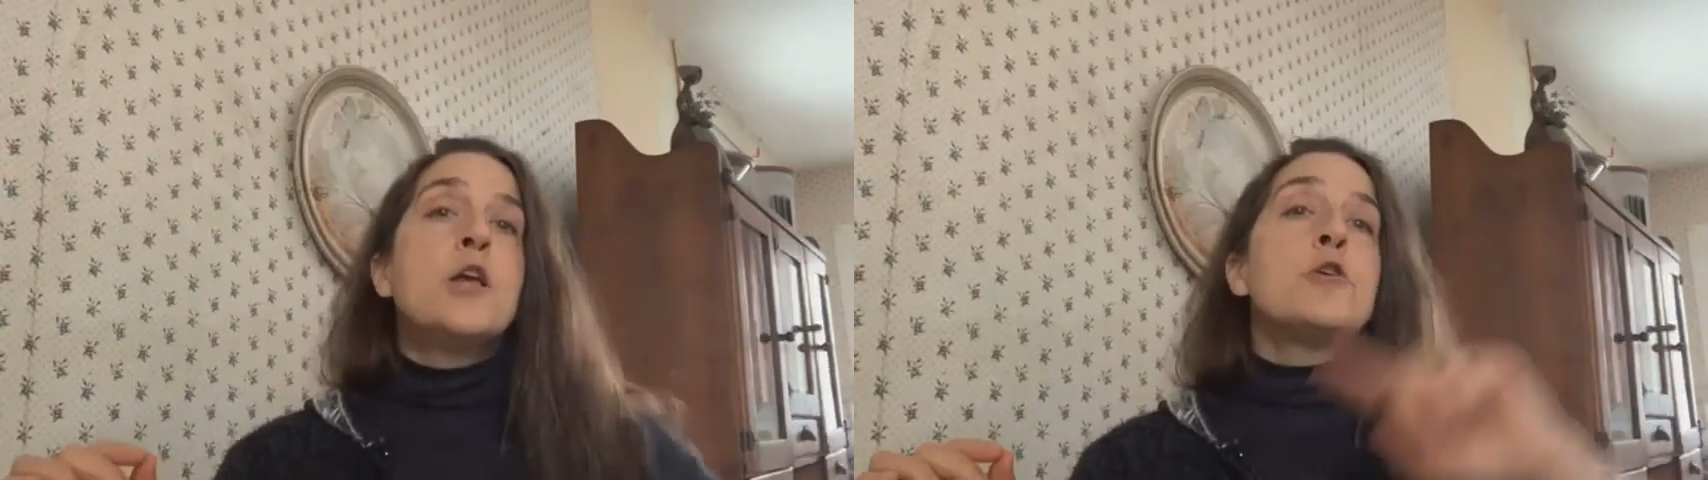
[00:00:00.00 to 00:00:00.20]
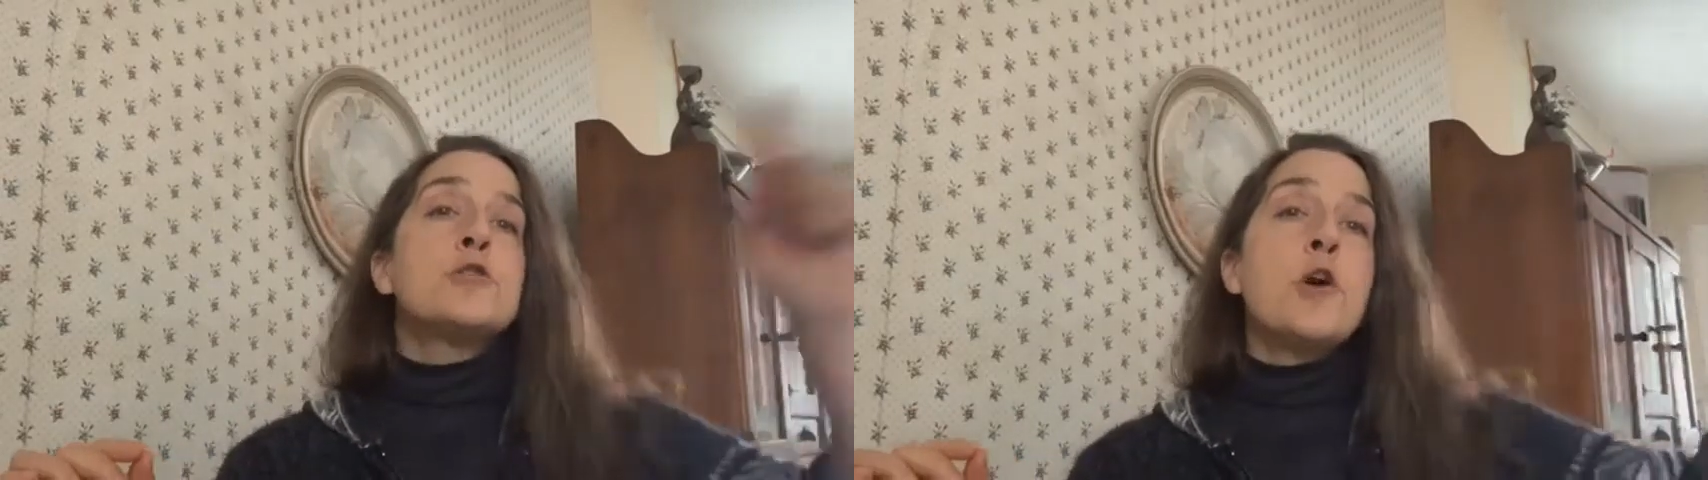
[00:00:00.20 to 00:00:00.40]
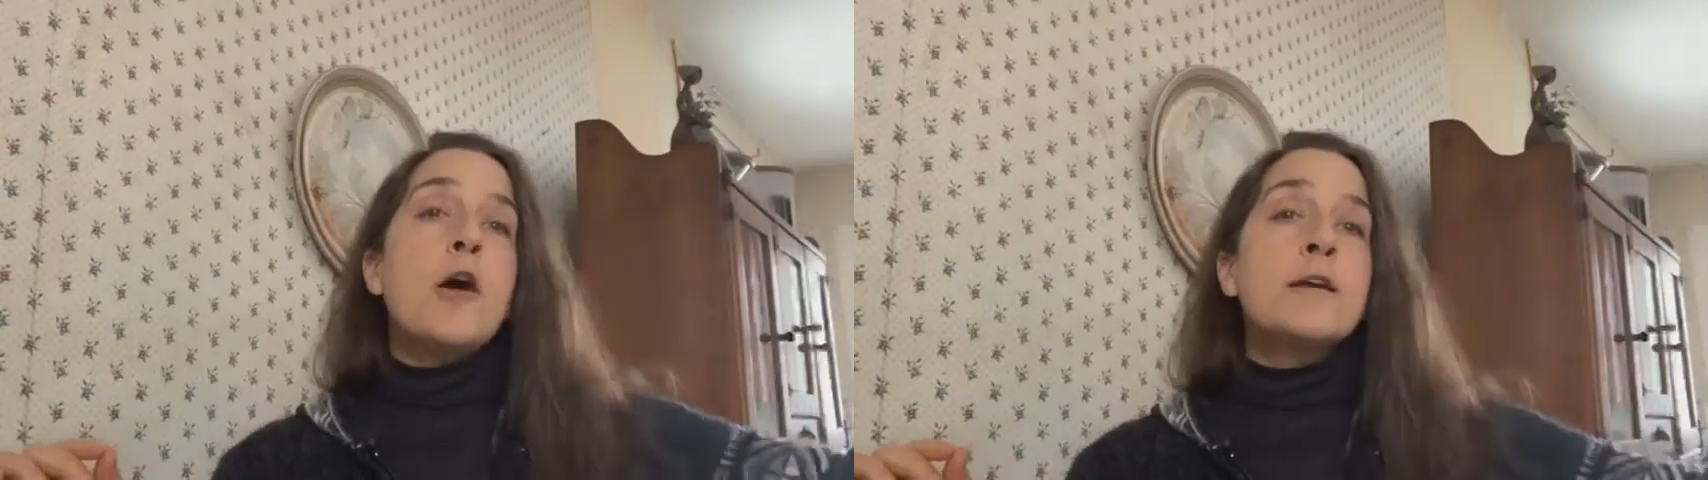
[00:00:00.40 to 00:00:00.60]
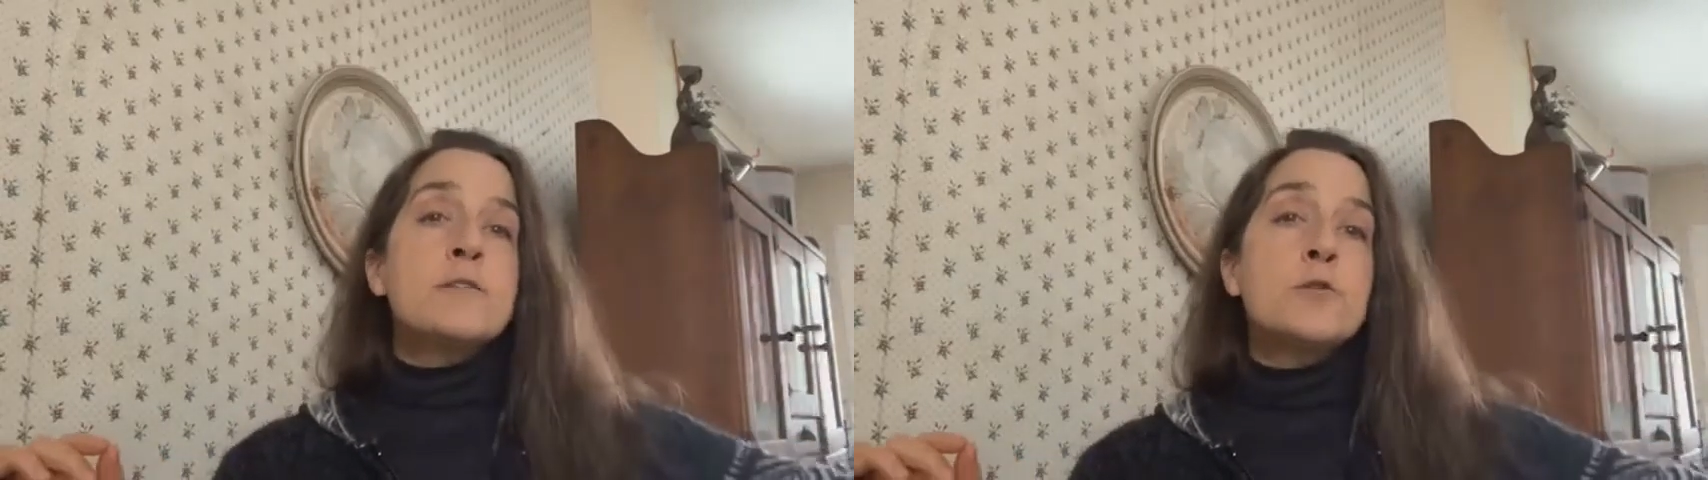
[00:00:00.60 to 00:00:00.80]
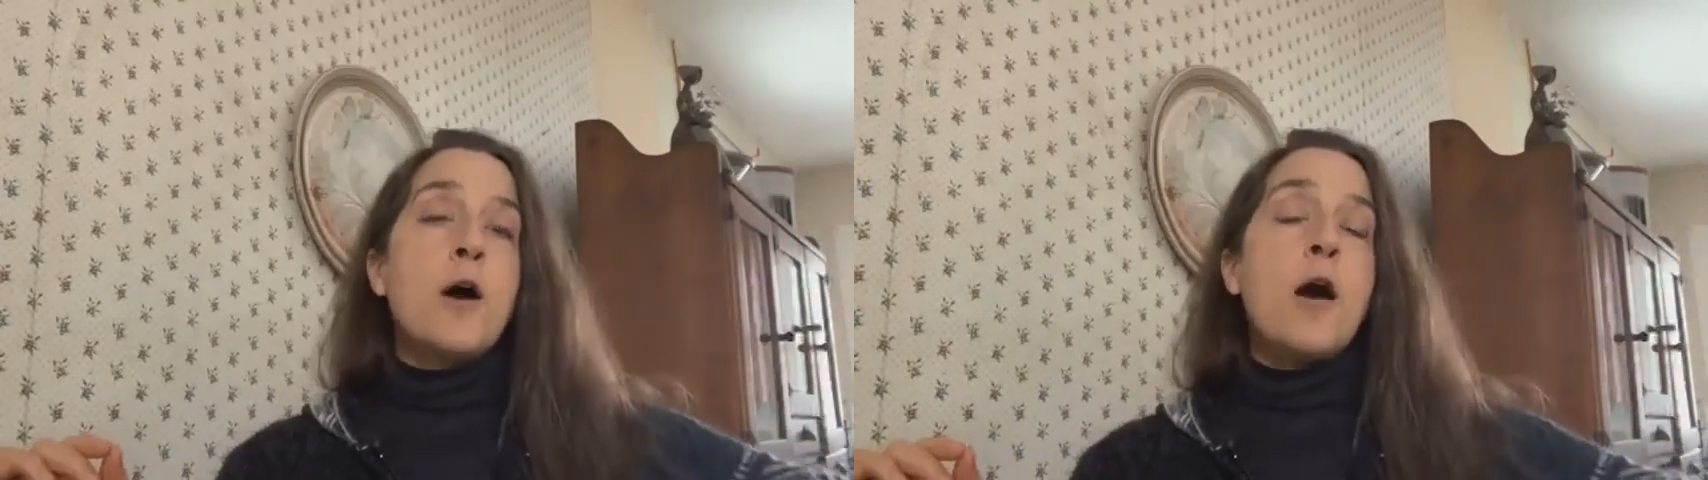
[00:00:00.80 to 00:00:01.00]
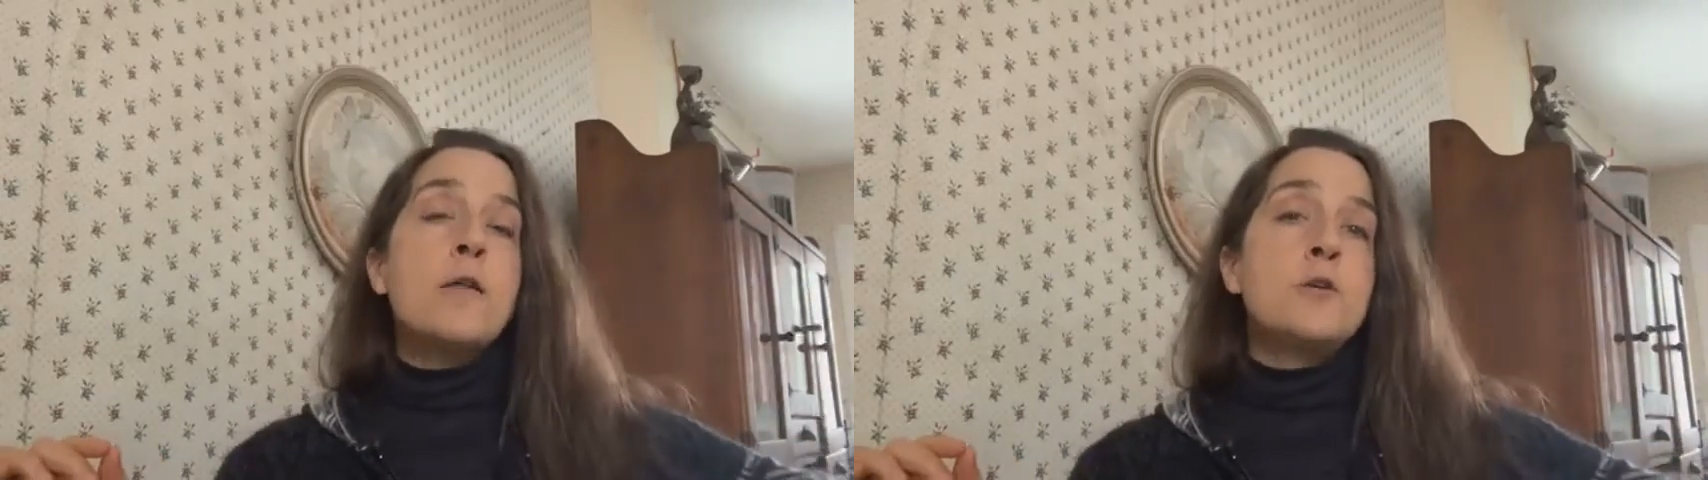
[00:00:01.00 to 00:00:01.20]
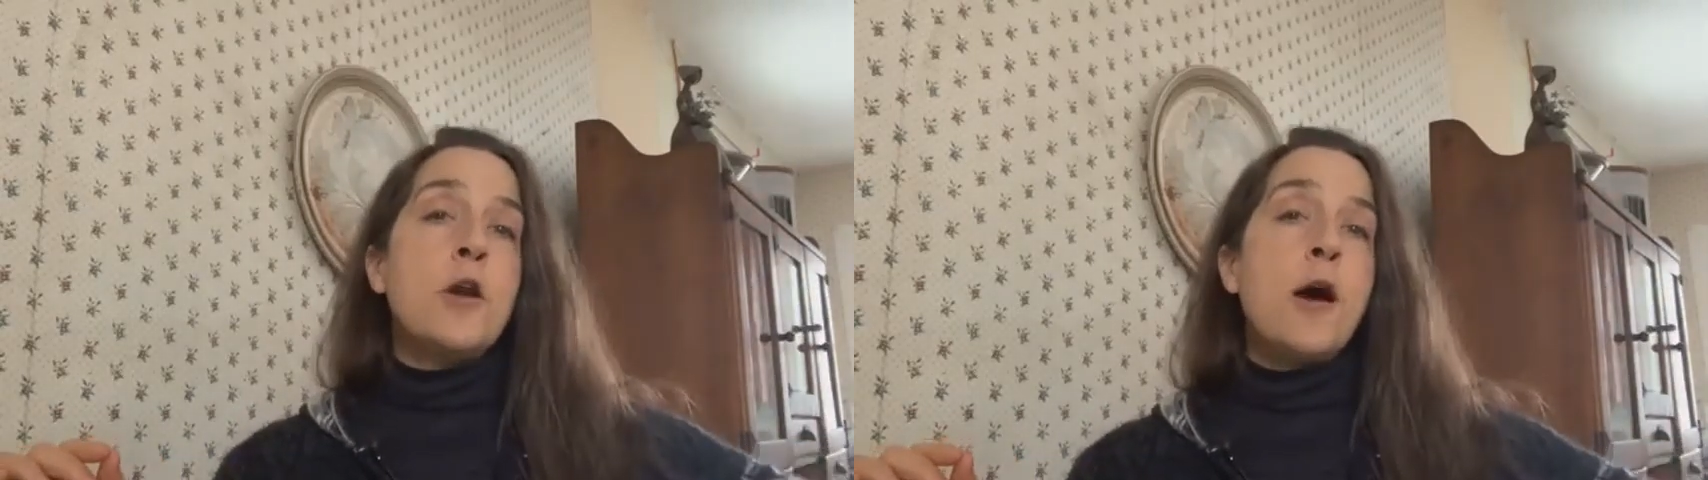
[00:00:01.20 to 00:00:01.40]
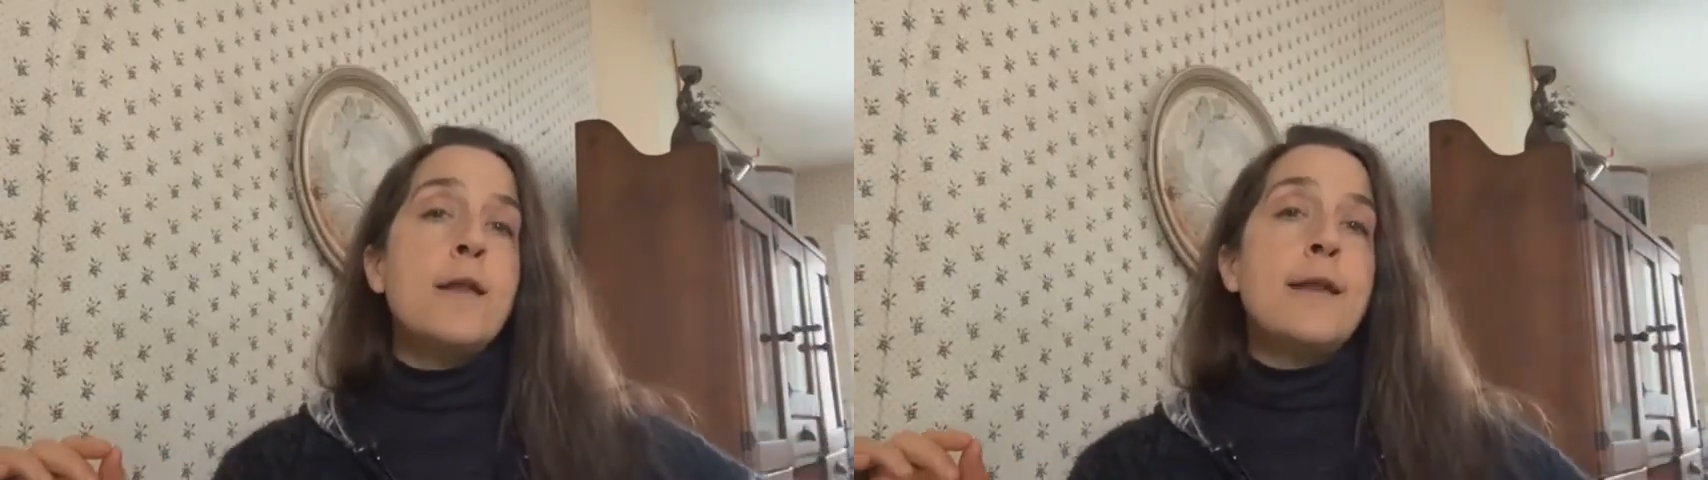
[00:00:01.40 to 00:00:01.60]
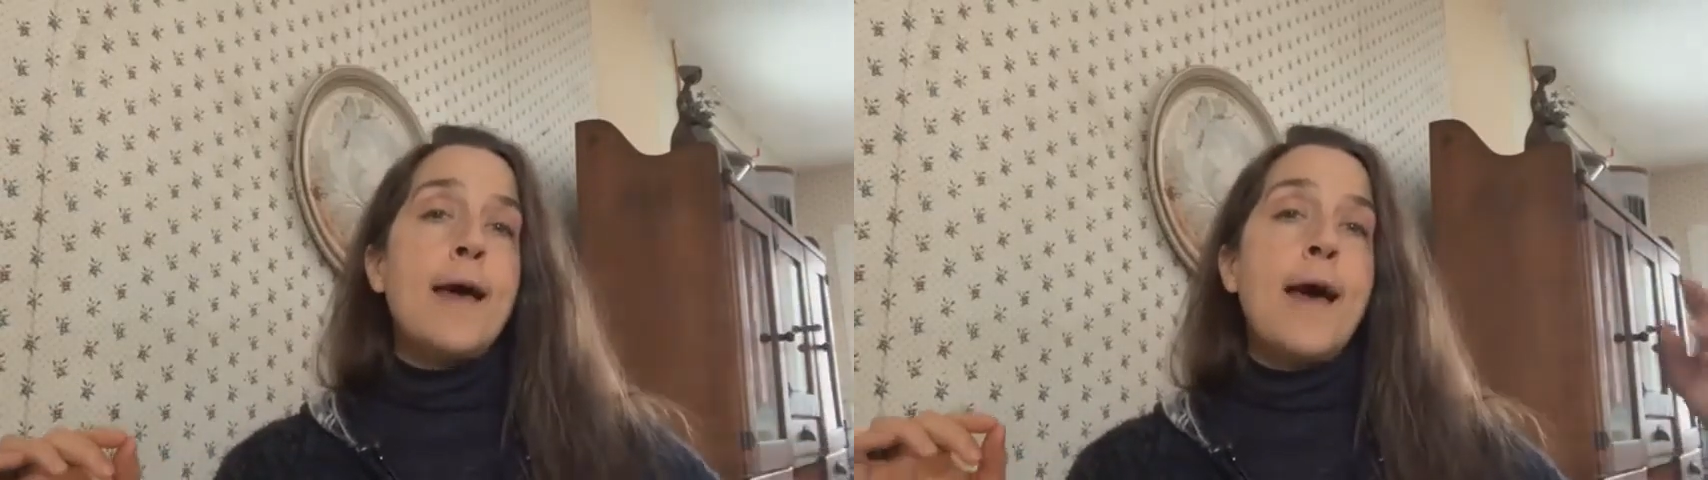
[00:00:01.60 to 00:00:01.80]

your dog is not not